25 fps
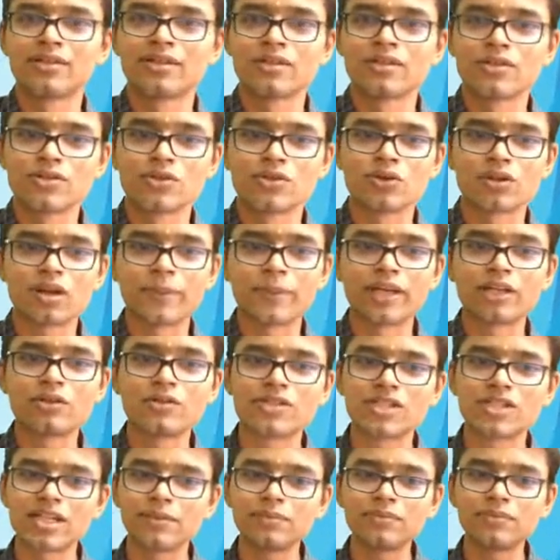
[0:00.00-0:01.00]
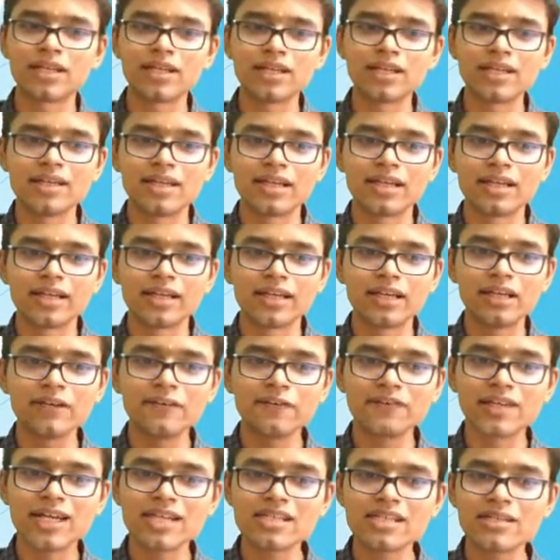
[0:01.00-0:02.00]
So coming to step 3, if
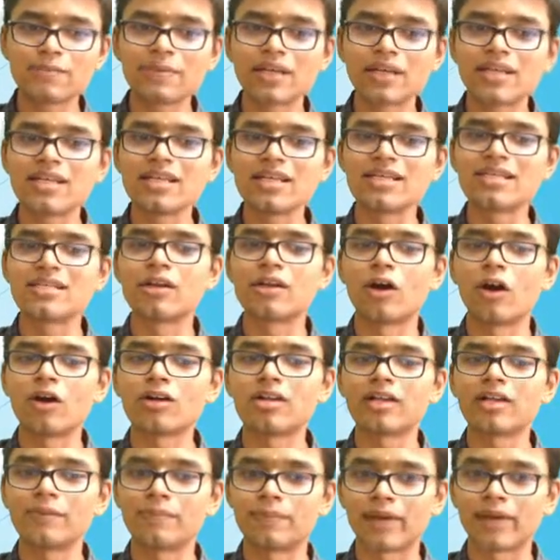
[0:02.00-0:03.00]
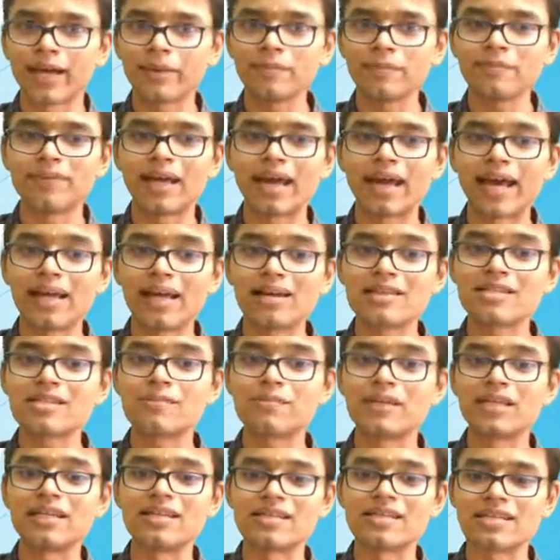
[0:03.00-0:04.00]
yes, P is not a prime, else
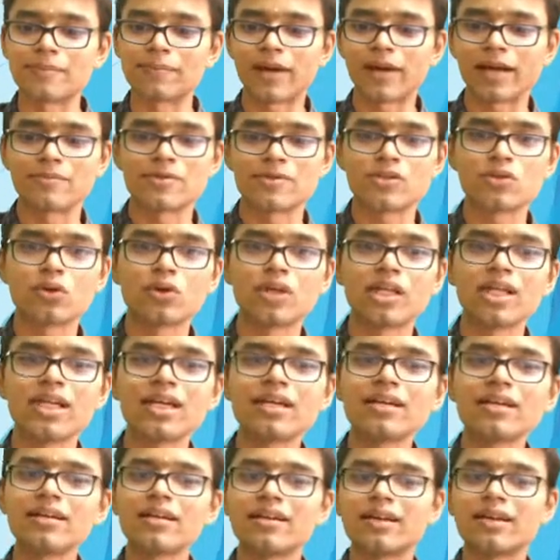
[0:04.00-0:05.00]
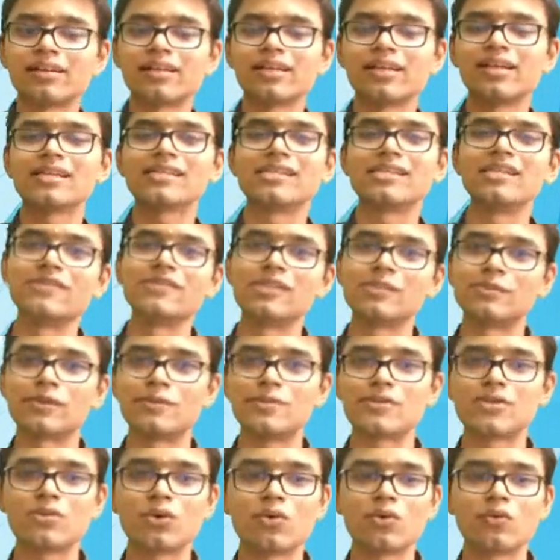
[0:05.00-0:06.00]
P is a prime. So here nothing is divisible.
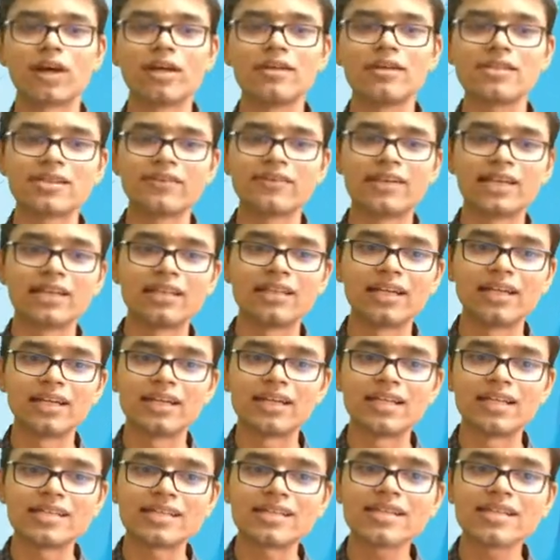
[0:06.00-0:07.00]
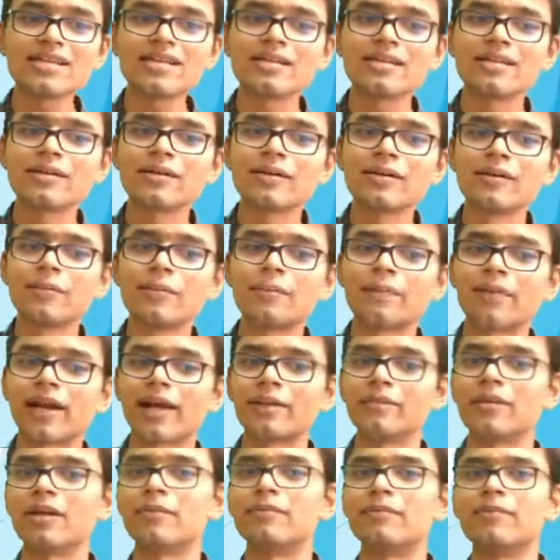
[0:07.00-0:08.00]
So 173 is a
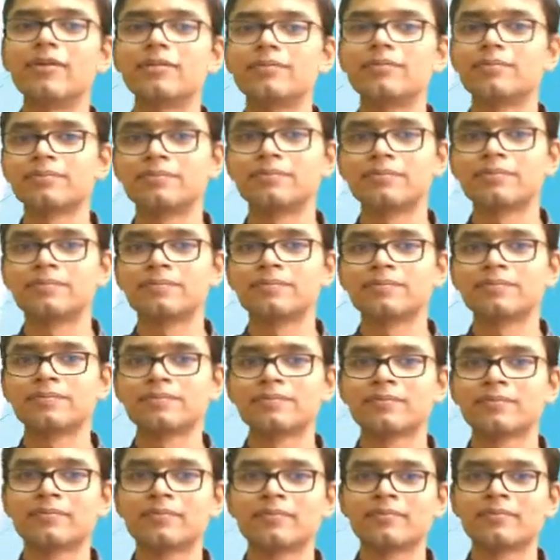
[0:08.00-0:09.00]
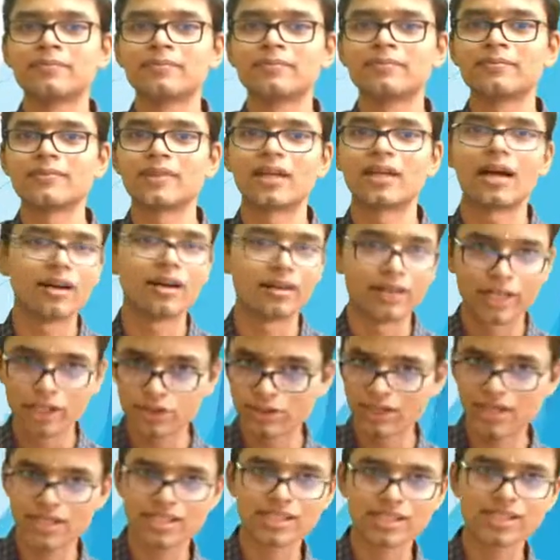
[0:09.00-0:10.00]
prime number. Did you
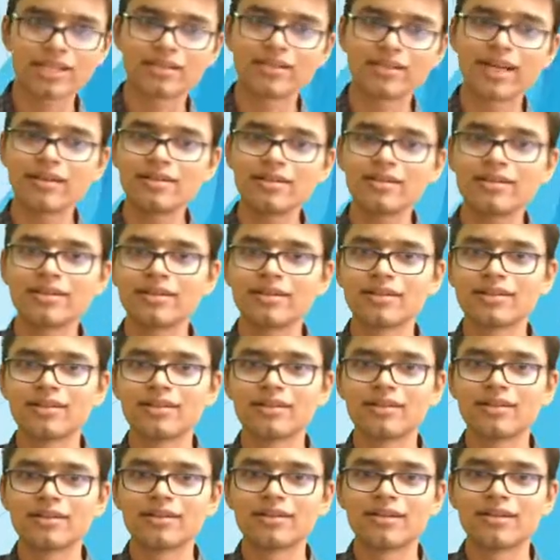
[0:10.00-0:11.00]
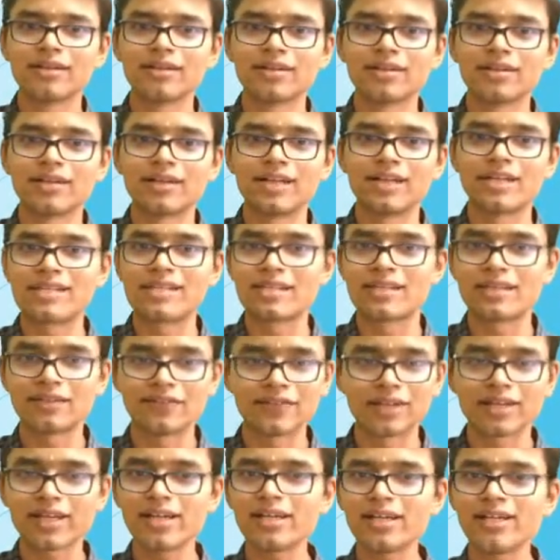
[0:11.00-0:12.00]
understand that? Is it
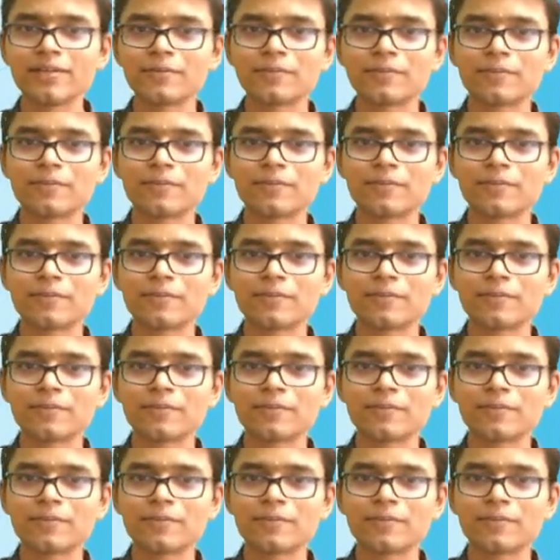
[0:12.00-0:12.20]
difficult?